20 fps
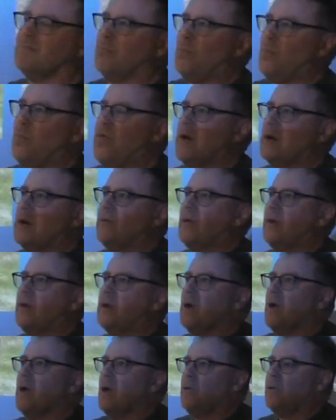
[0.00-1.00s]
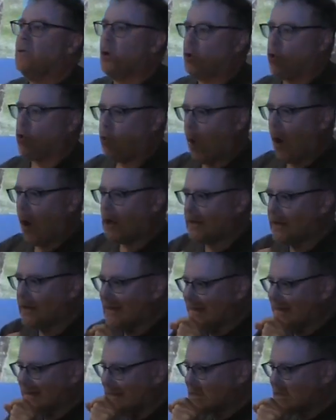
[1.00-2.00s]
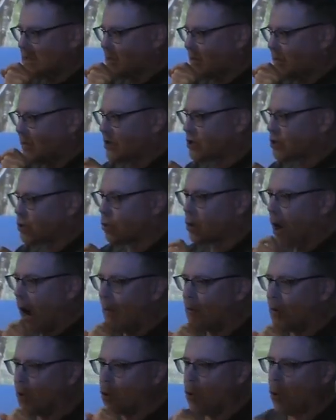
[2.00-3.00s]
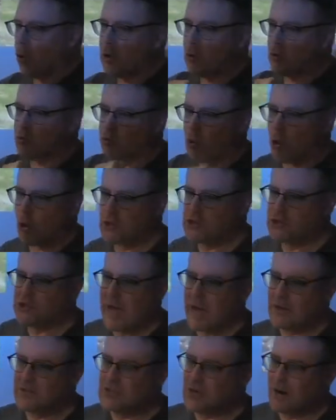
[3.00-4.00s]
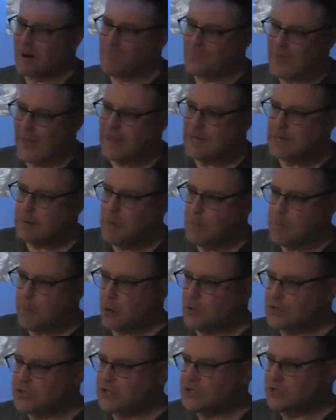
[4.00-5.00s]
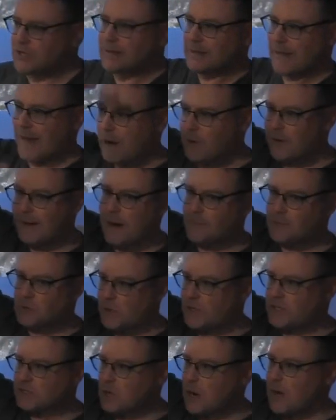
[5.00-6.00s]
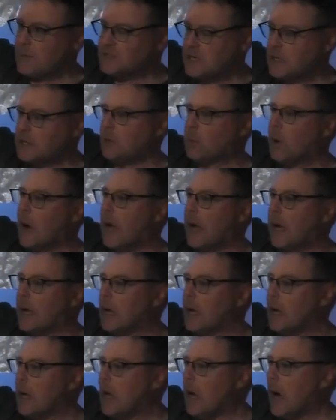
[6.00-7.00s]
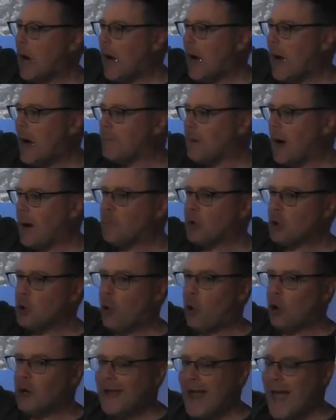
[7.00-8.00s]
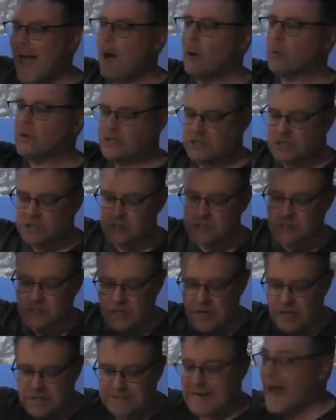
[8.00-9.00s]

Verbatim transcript: that that the quality needs to be this good. I'm recording raw sounds that I'm then going to be processing and layering up 20 times anyway. Um, I'm recording howitzers and, and